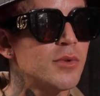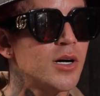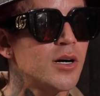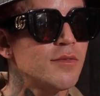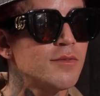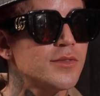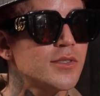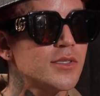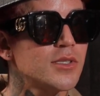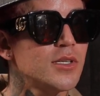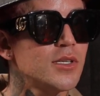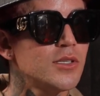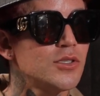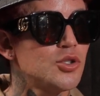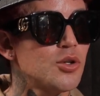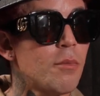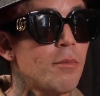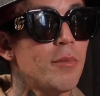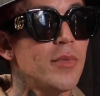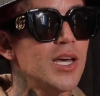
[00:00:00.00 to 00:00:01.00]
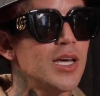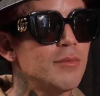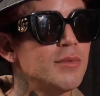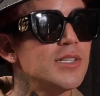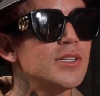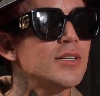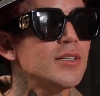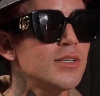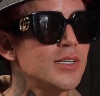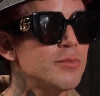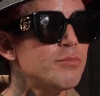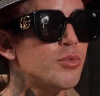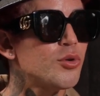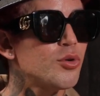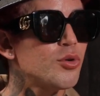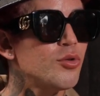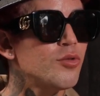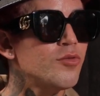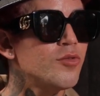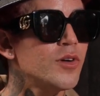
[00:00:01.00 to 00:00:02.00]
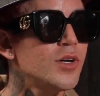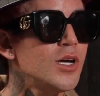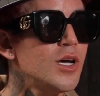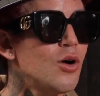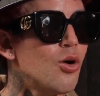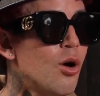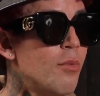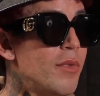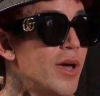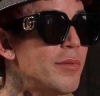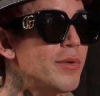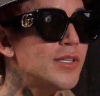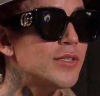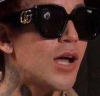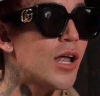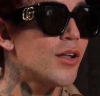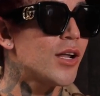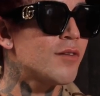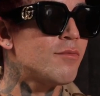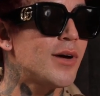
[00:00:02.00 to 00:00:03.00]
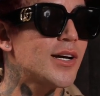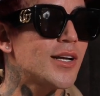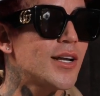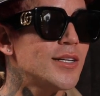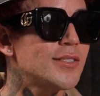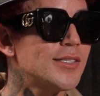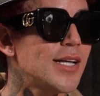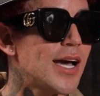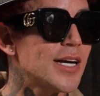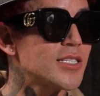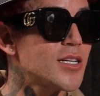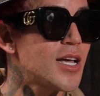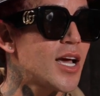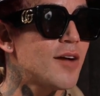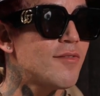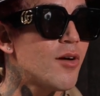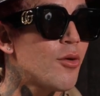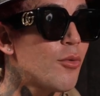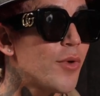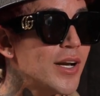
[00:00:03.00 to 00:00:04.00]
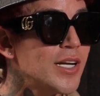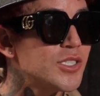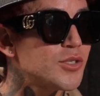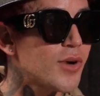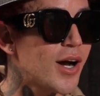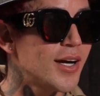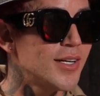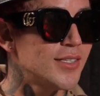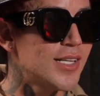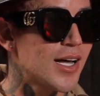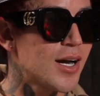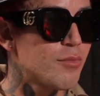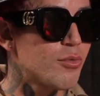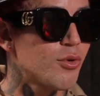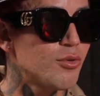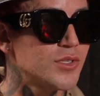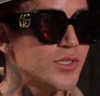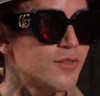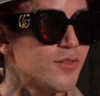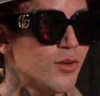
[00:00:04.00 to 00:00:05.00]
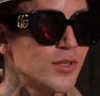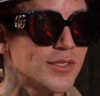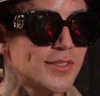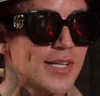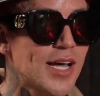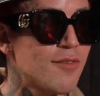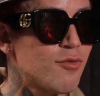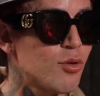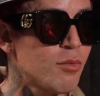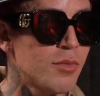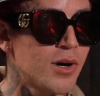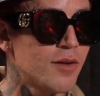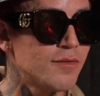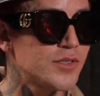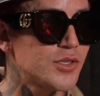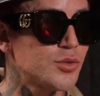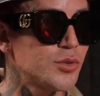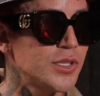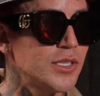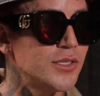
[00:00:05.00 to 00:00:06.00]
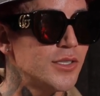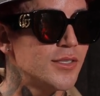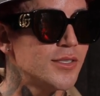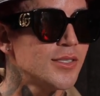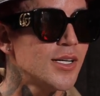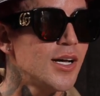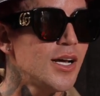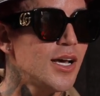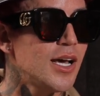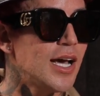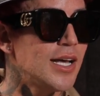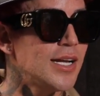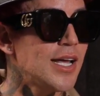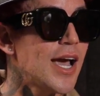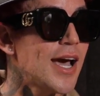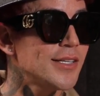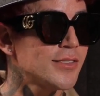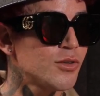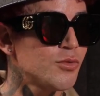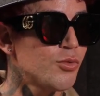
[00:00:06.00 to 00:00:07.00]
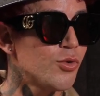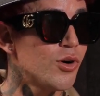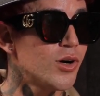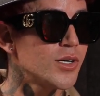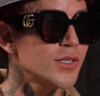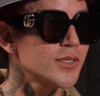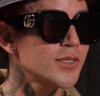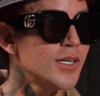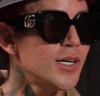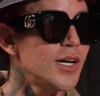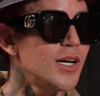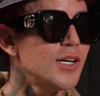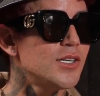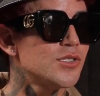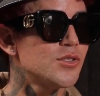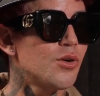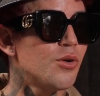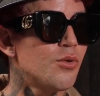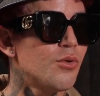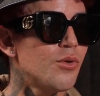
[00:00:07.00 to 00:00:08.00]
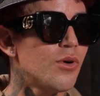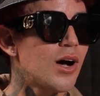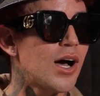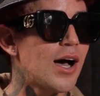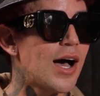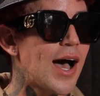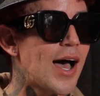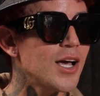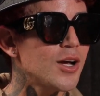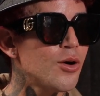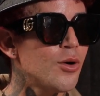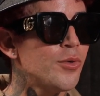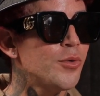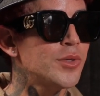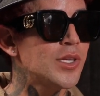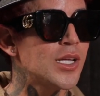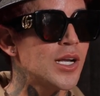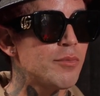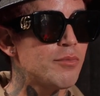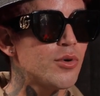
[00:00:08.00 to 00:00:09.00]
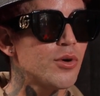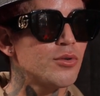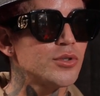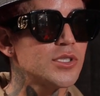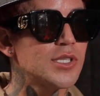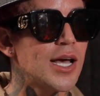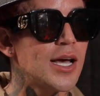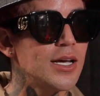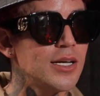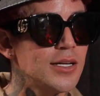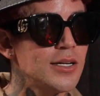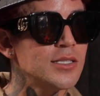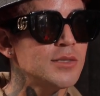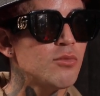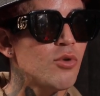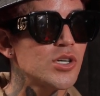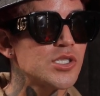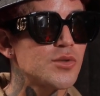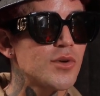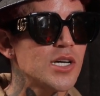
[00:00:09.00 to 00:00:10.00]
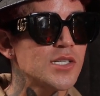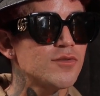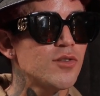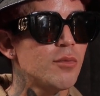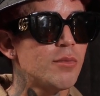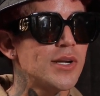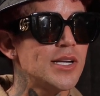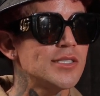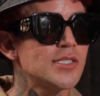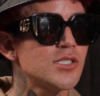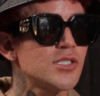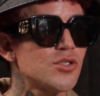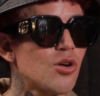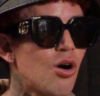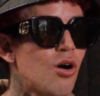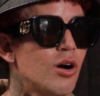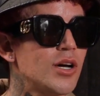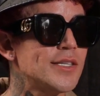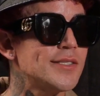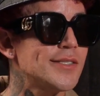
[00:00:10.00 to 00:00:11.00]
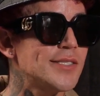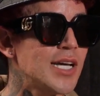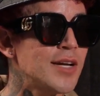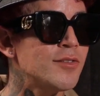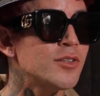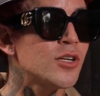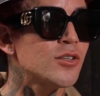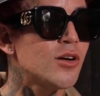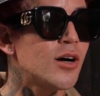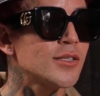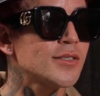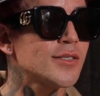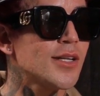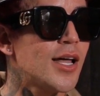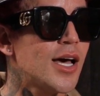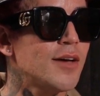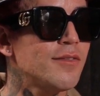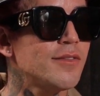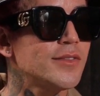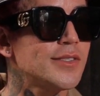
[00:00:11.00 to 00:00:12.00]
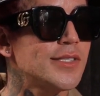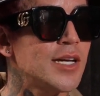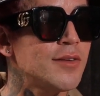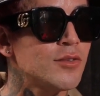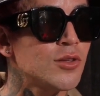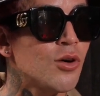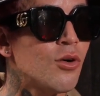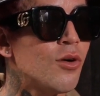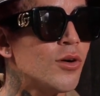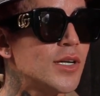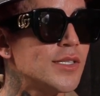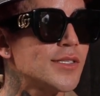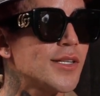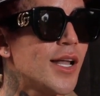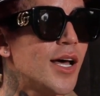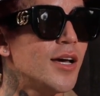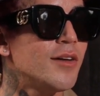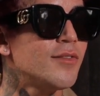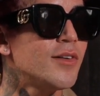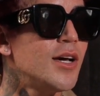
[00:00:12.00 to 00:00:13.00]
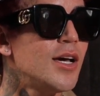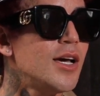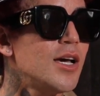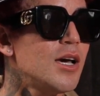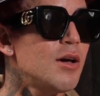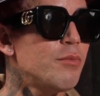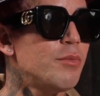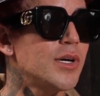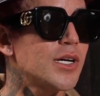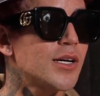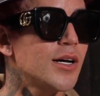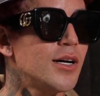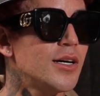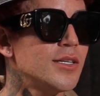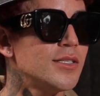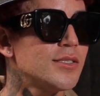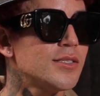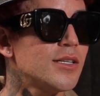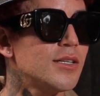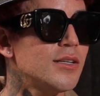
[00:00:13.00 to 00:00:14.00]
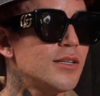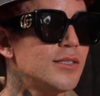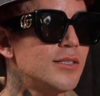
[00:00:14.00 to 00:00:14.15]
months to maybe improve, or maybe a lot of my clients, they actually have already tried that approach for several months to years, and it hasn't worked. So I go with an approach that it is more stressful, but it's saving the dog's life, saving the owner's life, because